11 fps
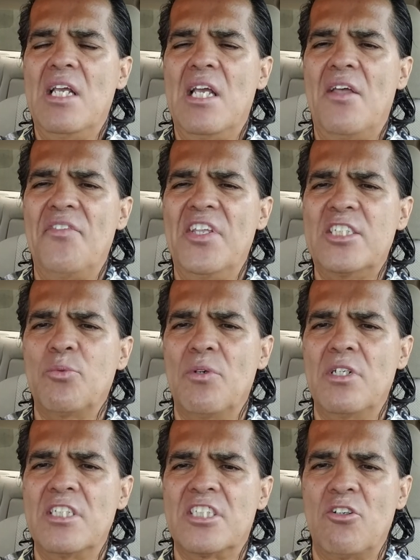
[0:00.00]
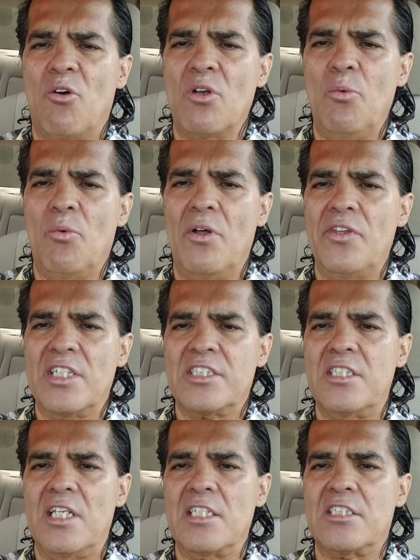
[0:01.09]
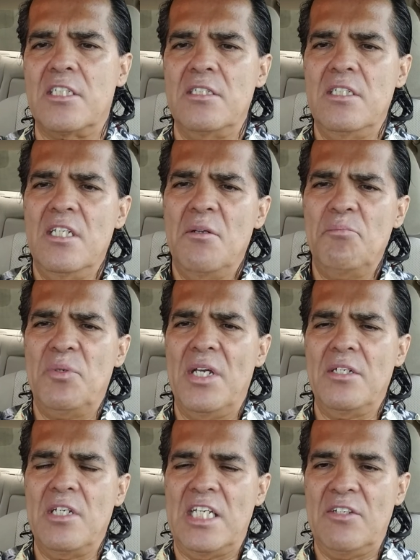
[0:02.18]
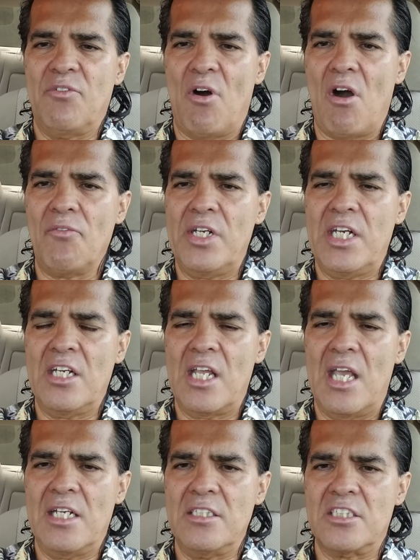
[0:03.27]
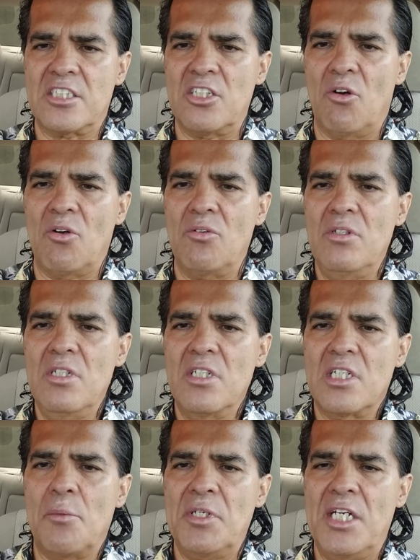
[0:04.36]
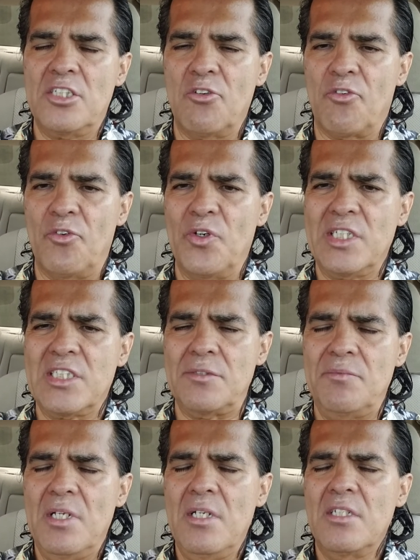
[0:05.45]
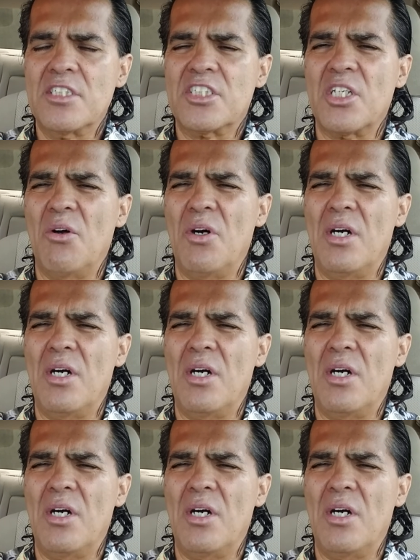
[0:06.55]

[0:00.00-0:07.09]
And this one is the only one that's been evolving and still coming into fruition. So